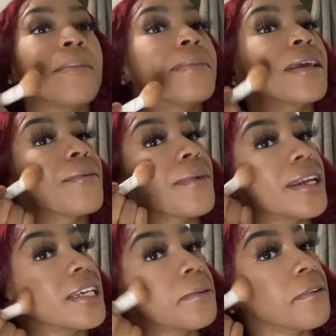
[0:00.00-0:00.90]
being
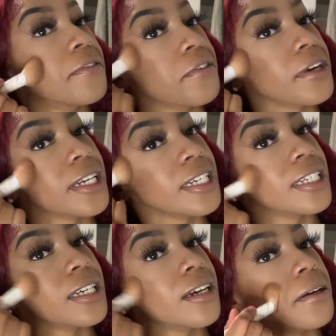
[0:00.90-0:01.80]
ready before
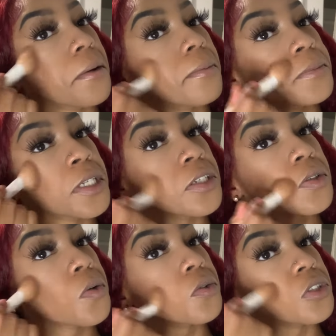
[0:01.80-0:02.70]
he um, takes
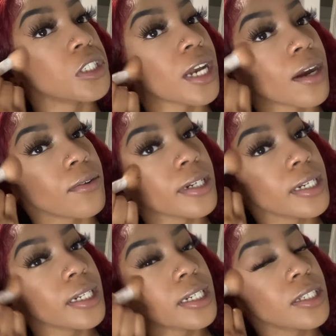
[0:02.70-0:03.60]
a whole
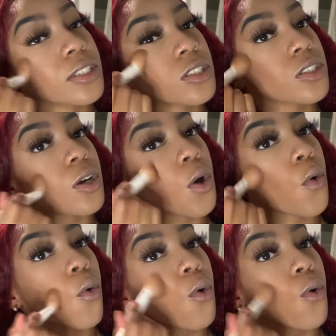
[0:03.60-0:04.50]
shower.
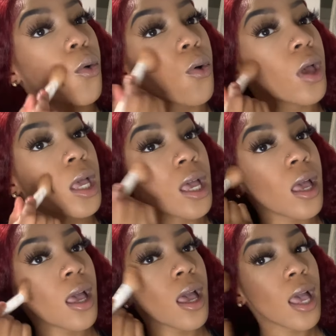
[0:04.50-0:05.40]
So
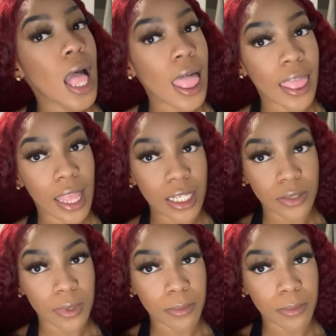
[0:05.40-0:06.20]
that's what I'm